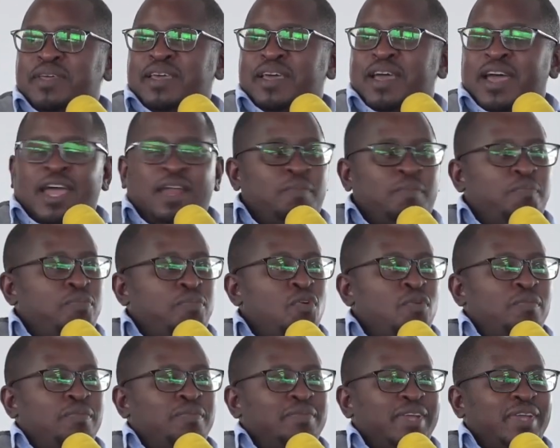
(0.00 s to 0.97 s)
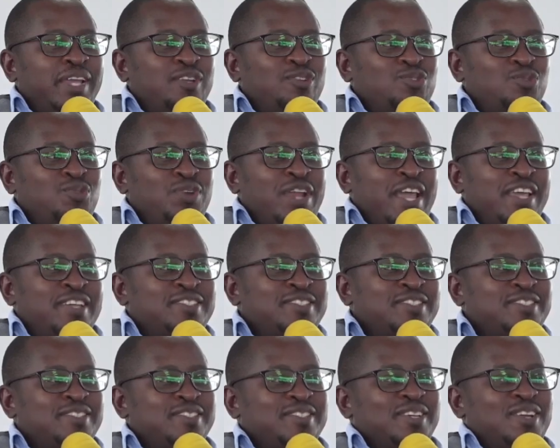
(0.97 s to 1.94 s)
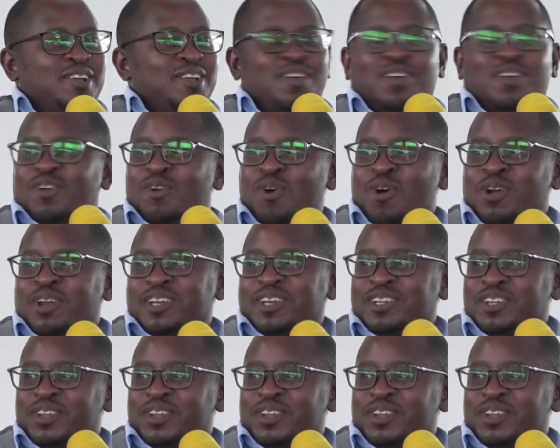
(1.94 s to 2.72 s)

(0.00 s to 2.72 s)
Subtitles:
and boom, in 2 days, gone.